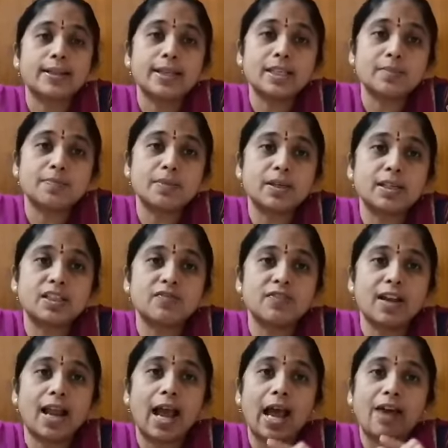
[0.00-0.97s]
These birds
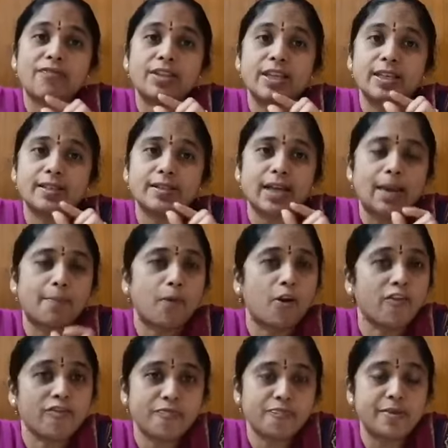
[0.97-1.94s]
will have these type
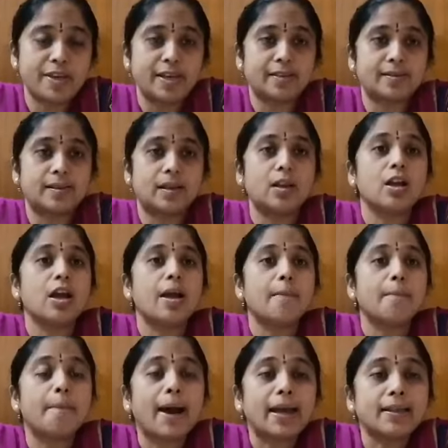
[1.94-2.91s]
of beaks.
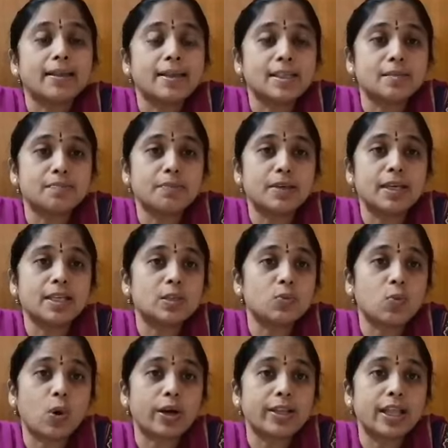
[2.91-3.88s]
By these
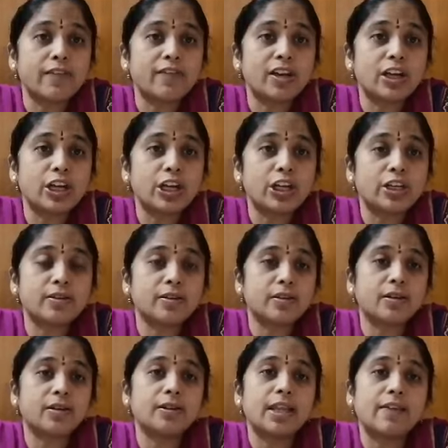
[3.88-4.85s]
beaks, what they will eat?
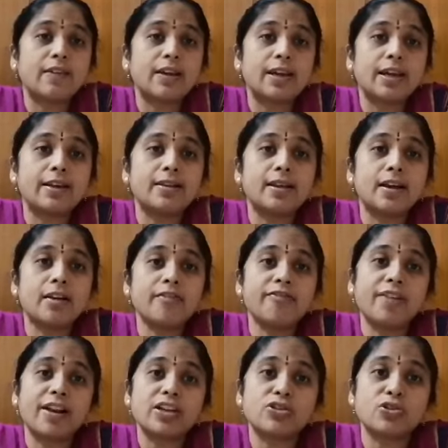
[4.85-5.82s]
They will eat the
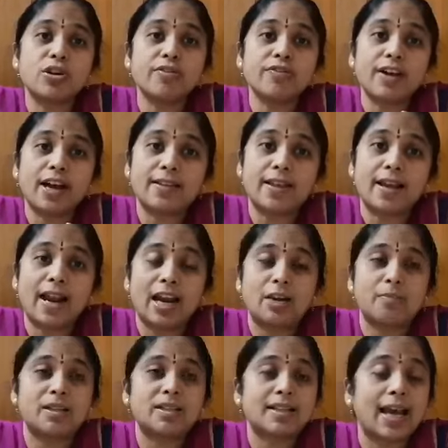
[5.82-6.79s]
flesh of other
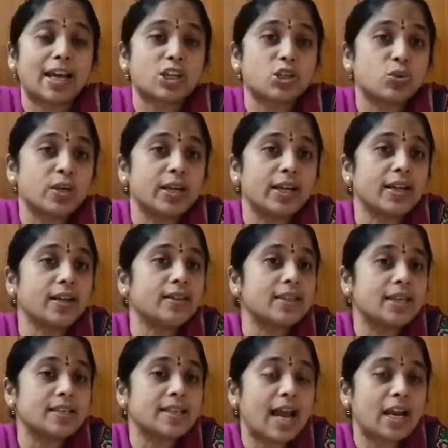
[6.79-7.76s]
animals. Actually,
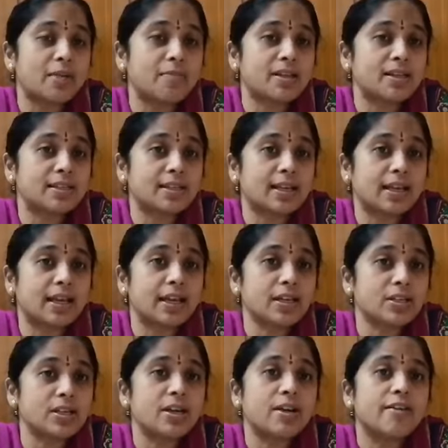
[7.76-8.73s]
these animals
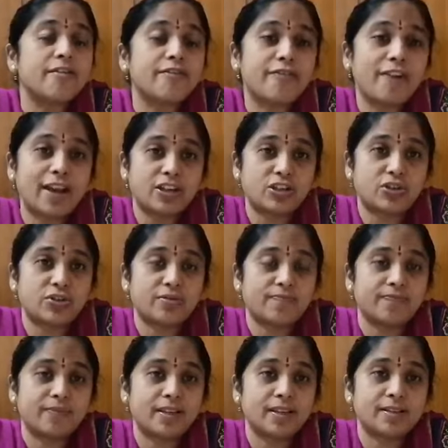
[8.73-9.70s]
eat
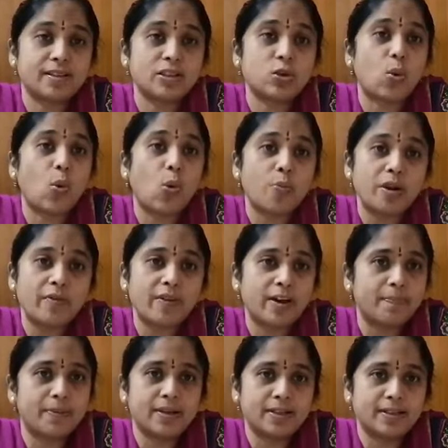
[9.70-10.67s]
flesh, isn't it?
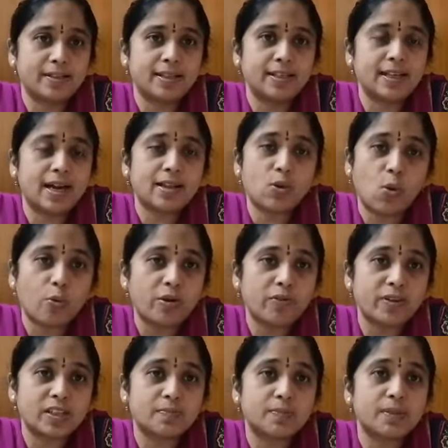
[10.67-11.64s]
Omnivore birds. These are the
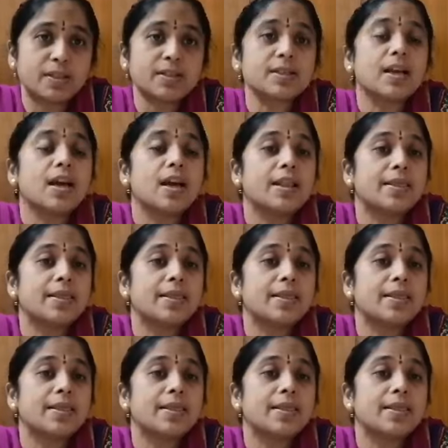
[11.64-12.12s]
omnivorous birds.